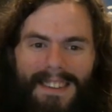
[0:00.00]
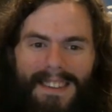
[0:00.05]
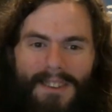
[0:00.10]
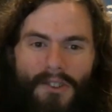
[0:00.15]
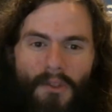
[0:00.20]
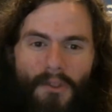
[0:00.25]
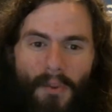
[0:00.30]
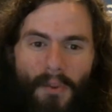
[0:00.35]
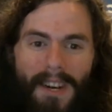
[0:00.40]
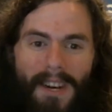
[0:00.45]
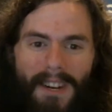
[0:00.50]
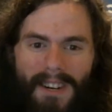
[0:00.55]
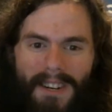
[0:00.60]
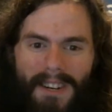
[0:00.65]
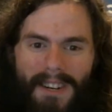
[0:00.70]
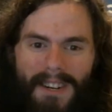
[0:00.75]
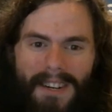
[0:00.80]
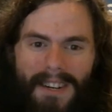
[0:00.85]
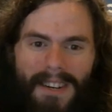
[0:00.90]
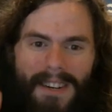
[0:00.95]

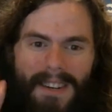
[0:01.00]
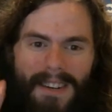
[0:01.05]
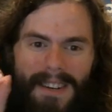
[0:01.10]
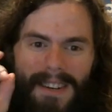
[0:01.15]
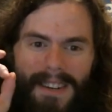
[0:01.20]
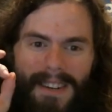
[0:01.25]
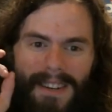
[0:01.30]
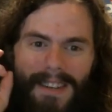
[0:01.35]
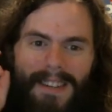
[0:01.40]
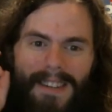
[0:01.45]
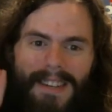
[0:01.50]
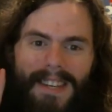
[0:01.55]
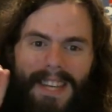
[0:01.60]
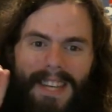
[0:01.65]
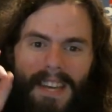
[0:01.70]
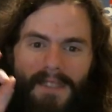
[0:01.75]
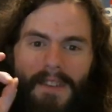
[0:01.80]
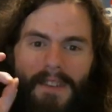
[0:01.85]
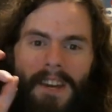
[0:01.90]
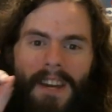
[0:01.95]
Twitter
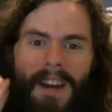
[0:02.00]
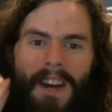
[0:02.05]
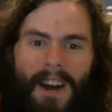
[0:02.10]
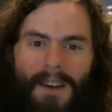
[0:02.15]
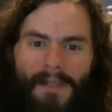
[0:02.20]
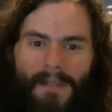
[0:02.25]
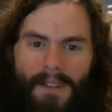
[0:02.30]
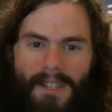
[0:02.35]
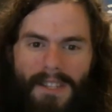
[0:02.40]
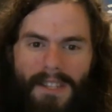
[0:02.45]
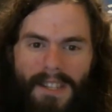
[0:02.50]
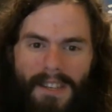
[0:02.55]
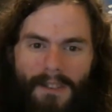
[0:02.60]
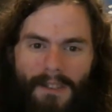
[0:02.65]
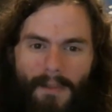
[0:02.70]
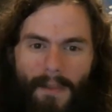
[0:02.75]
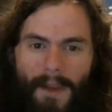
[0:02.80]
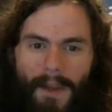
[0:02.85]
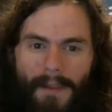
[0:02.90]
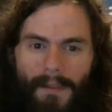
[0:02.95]
giving cover to
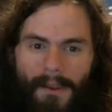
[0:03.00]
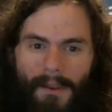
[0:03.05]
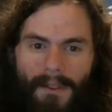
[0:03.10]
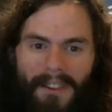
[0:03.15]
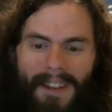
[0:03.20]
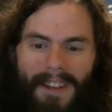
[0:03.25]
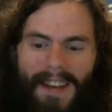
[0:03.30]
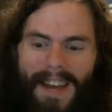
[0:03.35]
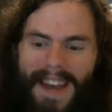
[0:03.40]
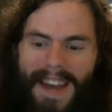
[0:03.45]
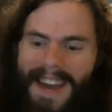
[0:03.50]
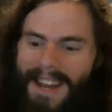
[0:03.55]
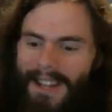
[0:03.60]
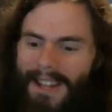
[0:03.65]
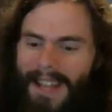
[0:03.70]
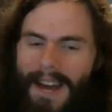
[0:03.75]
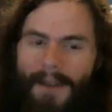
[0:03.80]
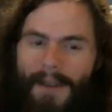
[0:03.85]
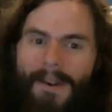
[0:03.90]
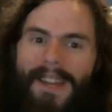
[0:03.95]
these people and
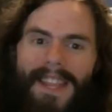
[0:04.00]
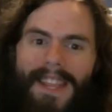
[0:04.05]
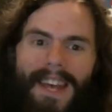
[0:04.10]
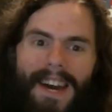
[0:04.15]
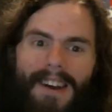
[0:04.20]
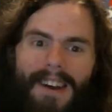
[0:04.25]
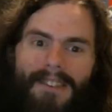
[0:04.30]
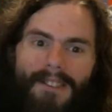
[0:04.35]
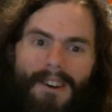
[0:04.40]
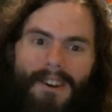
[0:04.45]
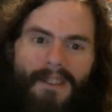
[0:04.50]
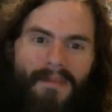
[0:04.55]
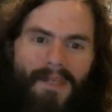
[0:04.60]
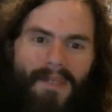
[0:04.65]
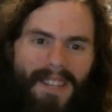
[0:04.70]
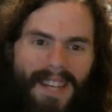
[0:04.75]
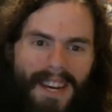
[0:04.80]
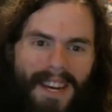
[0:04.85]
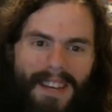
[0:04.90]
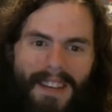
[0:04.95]
allowing the Azov
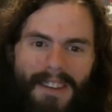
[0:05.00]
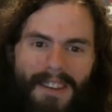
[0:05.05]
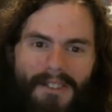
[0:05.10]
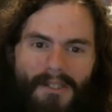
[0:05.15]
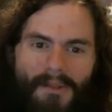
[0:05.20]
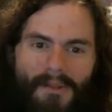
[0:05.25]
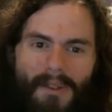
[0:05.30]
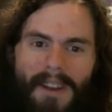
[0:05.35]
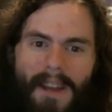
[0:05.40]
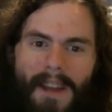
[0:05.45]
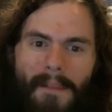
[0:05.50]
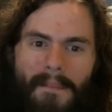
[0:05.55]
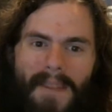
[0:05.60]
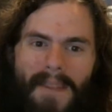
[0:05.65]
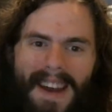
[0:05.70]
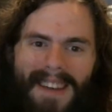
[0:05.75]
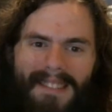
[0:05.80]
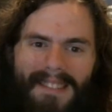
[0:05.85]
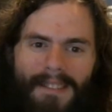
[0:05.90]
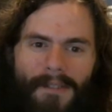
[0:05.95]
battalion to run a
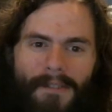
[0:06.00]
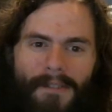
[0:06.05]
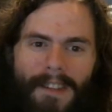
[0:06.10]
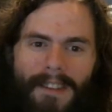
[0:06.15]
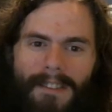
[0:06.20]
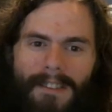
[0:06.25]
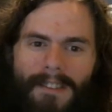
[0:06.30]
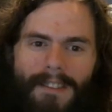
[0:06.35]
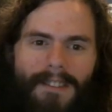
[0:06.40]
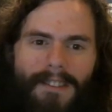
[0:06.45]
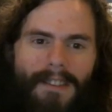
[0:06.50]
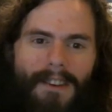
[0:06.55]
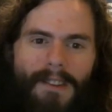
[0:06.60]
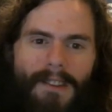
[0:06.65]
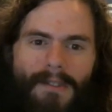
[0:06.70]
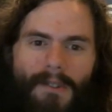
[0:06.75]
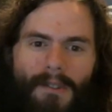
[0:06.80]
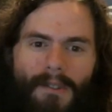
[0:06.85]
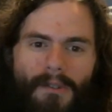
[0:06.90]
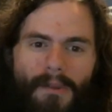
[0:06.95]
massively
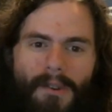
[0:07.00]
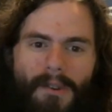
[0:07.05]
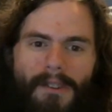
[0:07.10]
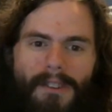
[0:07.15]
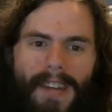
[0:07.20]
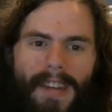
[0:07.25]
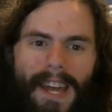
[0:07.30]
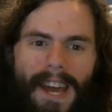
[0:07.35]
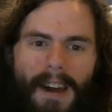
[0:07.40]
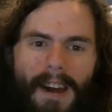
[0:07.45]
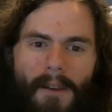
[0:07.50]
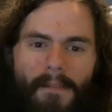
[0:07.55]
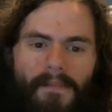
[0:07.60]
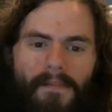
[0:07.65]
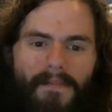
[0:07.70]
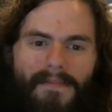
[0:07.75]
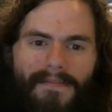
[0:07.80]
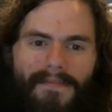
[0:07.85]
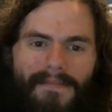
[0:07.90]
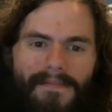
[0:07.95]
successful Twitter account
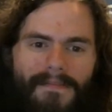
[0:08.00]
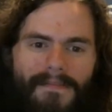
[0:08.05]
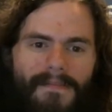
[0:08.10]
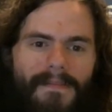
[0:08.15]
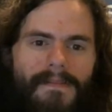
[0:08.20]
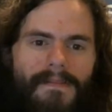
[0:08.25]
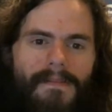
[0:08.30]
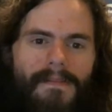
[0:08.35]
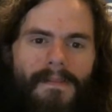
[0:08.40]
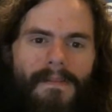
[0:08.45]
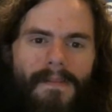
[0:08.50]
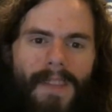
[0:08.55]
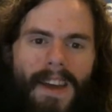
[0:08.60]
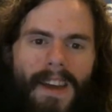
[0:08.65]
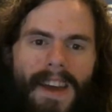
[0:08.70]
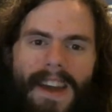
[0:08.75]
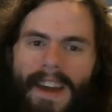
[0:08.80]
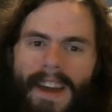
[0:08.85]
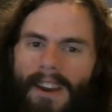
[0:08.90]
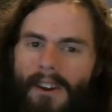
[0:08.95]

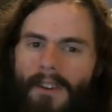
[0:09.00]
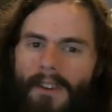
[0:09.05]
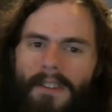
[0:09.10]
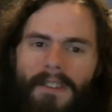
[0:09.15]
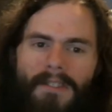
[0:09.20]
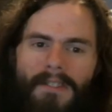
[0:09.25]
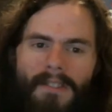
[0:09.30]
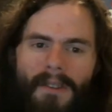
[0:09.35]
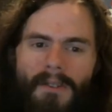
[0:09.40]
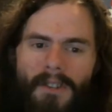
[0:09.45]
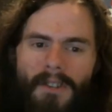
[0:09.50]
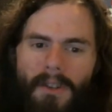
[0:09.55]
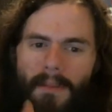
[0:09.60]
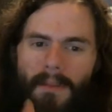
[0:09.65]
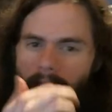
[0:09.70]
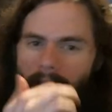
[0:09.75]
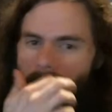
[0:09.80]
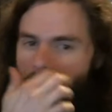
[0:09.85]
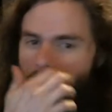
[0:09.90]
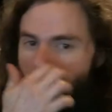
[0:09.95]
and all these social
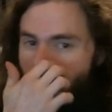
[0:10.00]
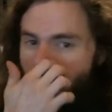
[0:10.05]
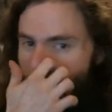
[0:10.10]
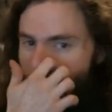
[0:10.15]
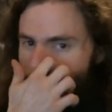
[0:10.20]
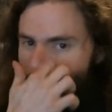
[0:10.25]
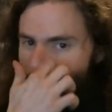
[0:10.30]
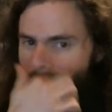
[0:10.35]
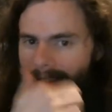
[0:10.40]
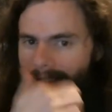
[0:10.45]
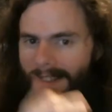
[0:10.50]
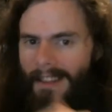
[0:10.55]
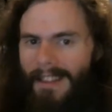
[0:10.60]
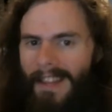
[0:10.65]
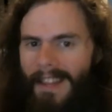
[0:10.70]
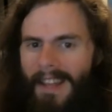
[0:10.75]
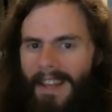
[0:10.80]
media companies suddenly